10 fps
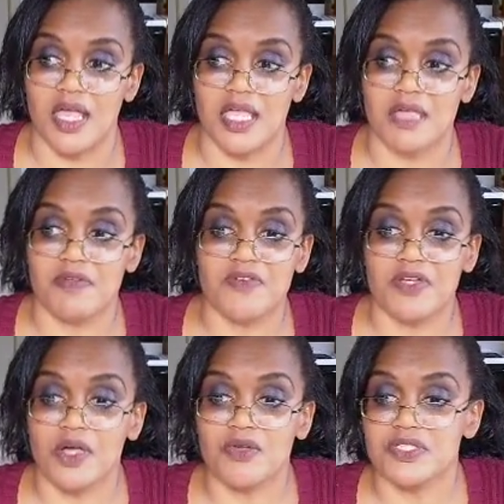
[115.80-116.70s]
Even if
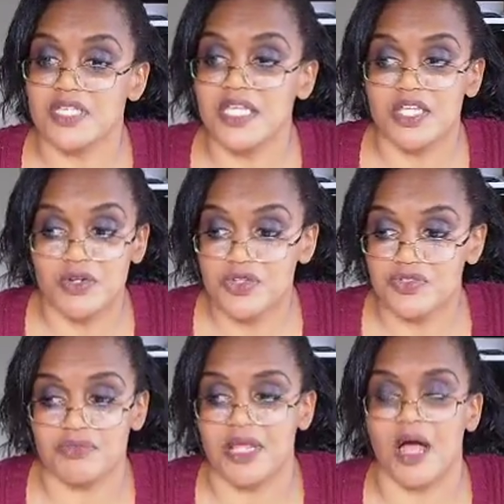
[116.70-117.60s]
it goes 10 years
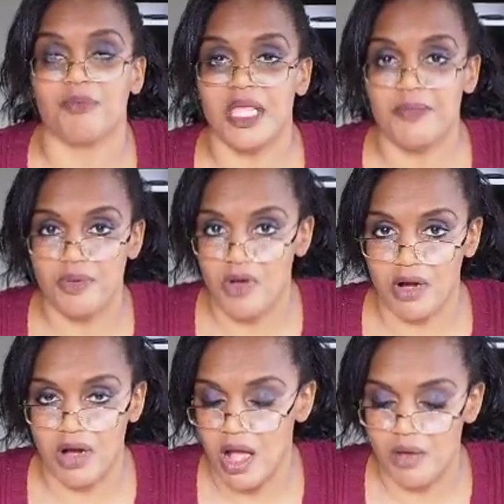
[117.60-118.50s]
from now, people
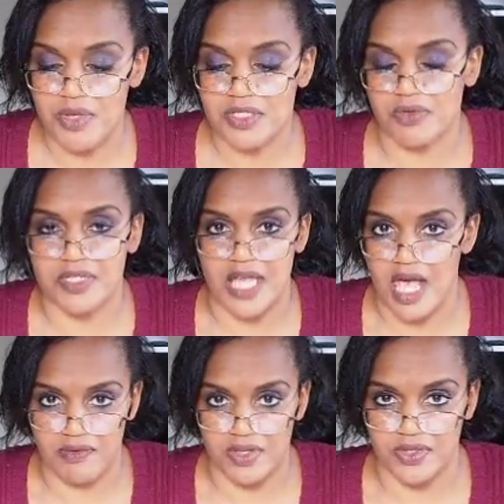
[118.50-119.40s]
are always going to
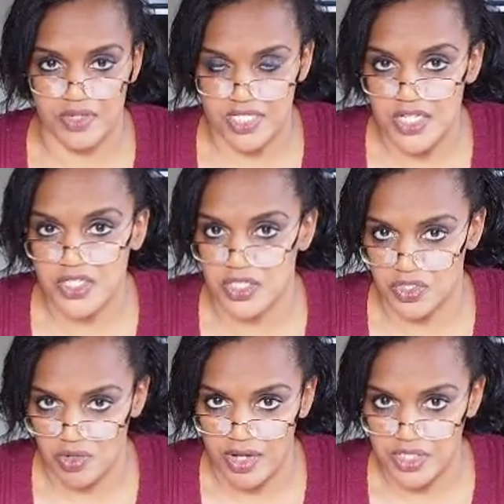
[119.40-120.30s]
have their attention
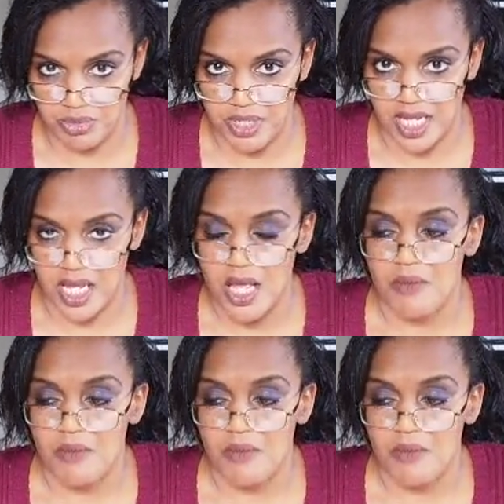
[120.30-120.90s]
drawn to me.